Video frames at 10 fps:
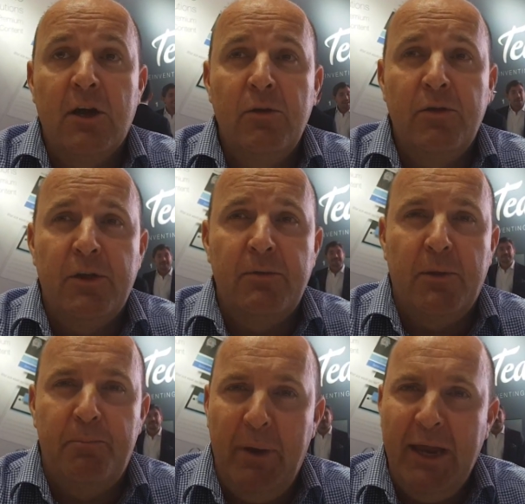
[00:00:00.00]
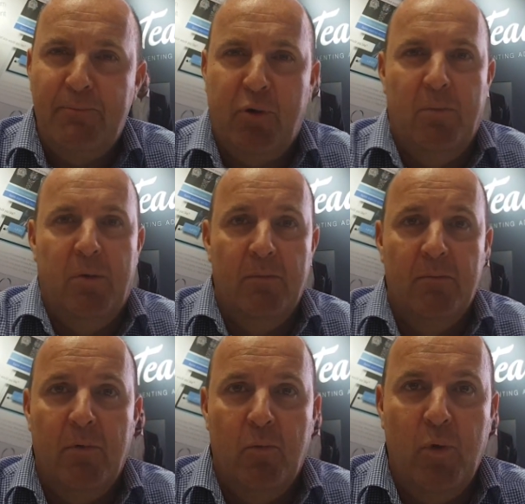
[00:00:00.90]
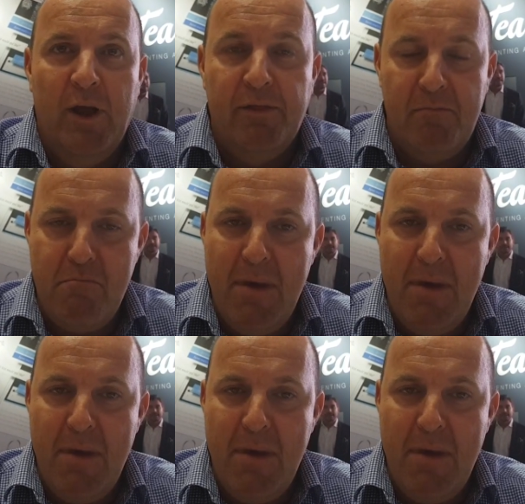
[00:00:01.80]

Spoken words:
So the big problem with